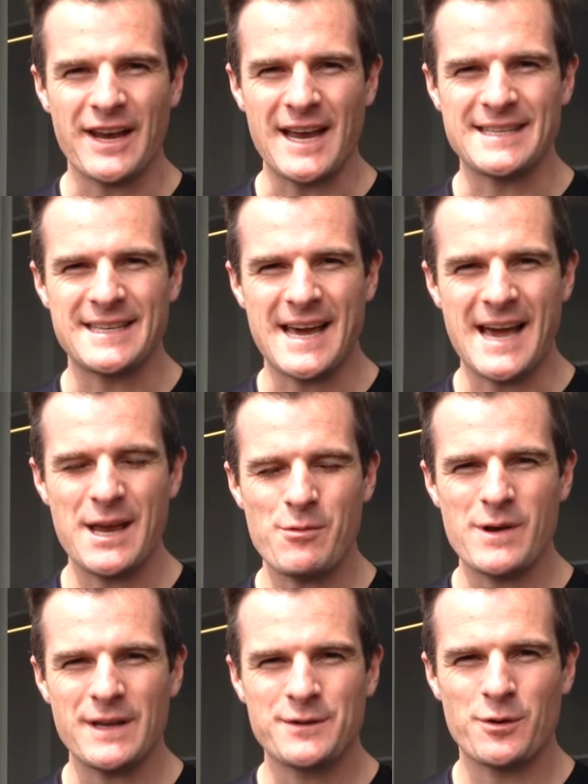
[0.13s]
Okay, today
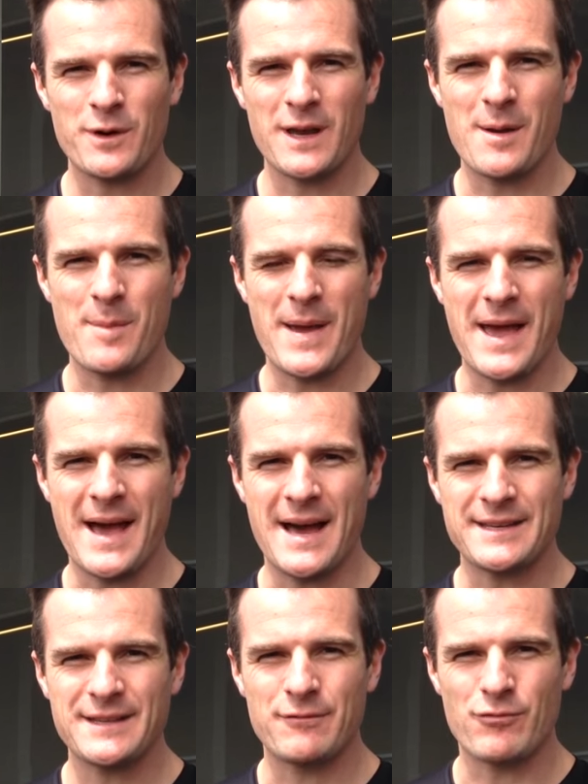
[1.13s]
we're talking
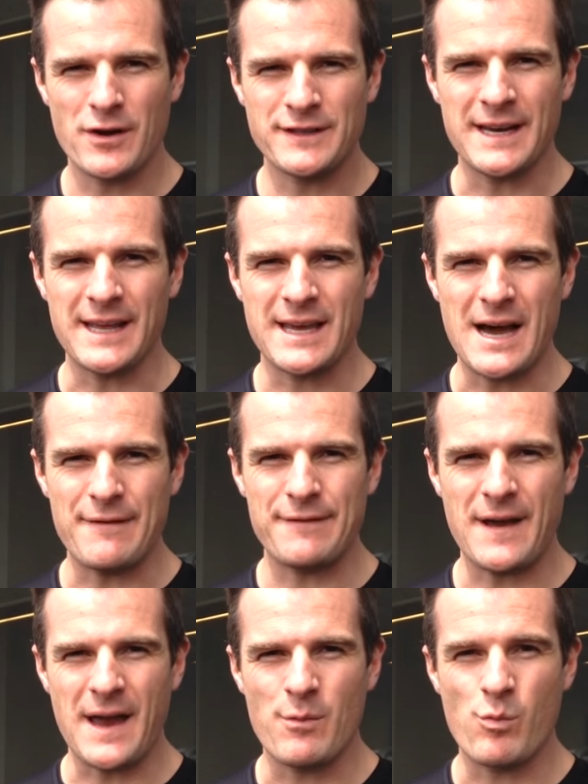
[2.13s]
about rotator
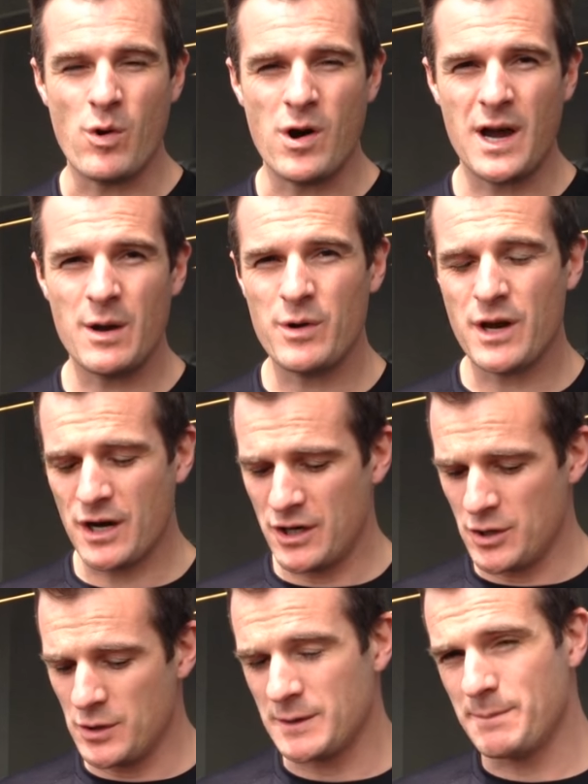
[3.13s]
cuff and why we're going
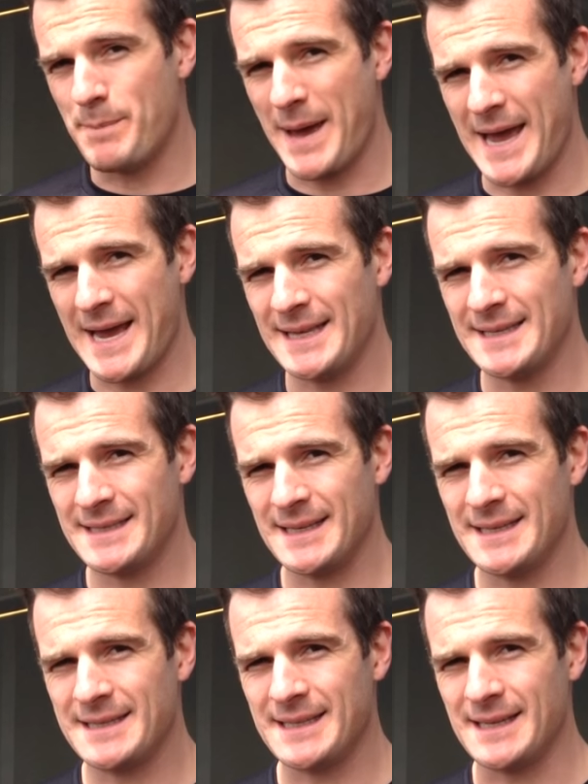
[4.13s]
to use bands
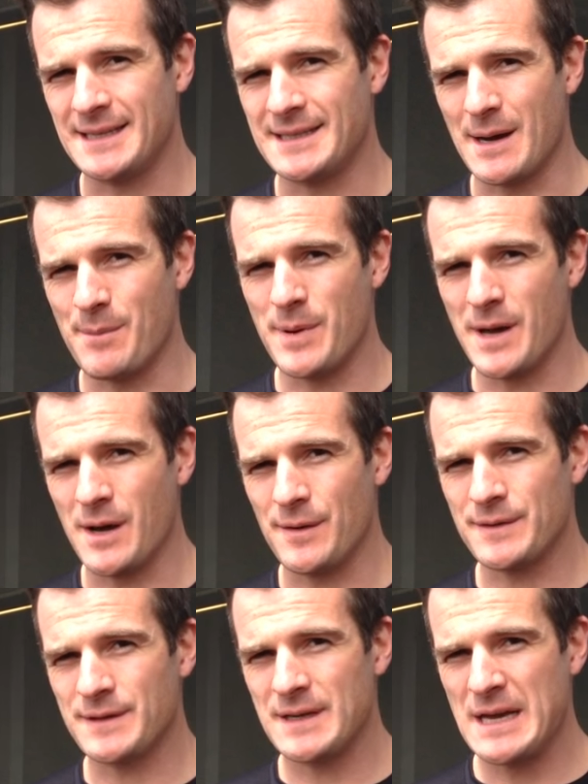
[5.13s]
instead of
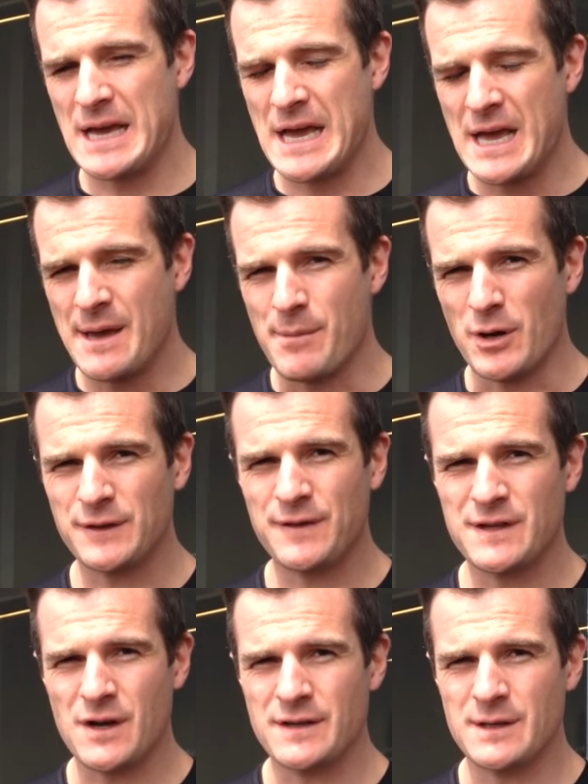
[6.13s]
dumbbells. Most
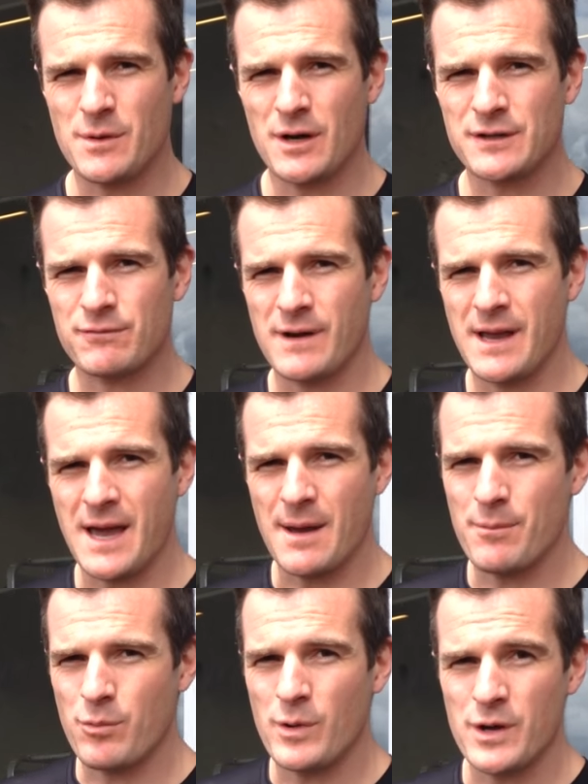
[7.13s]
physios and most
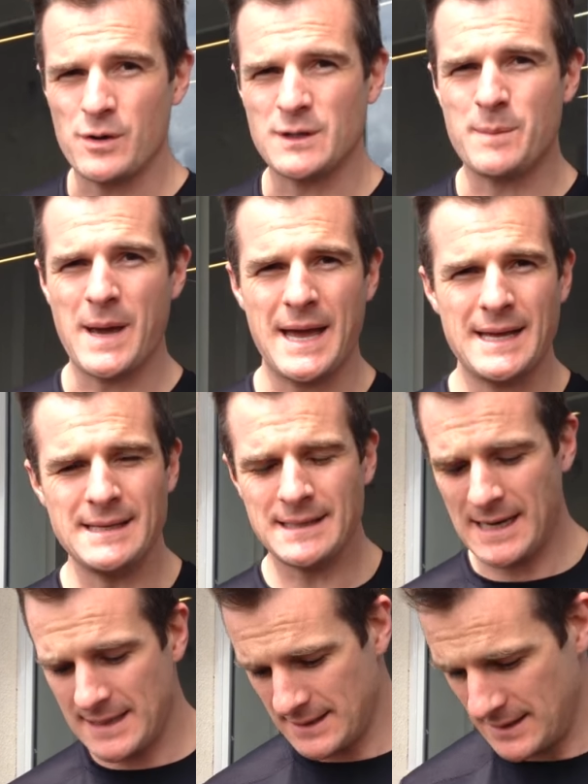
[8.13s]
rehab we use
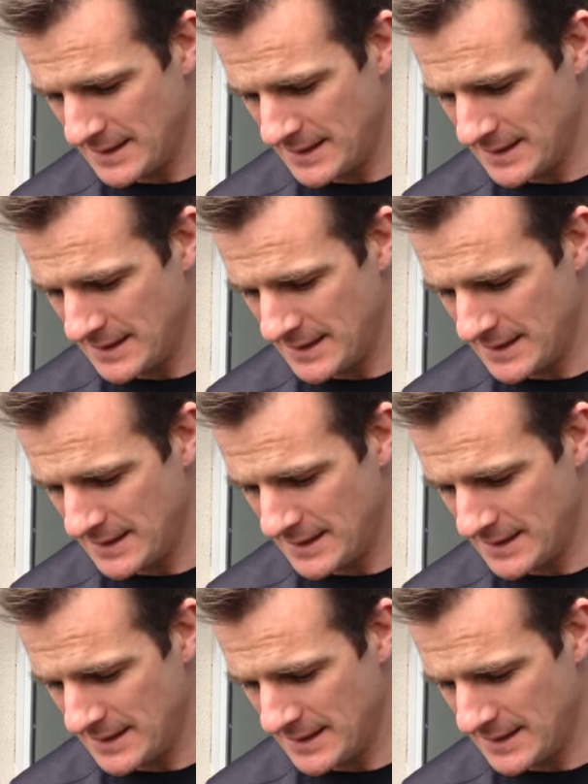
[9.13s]
bands, as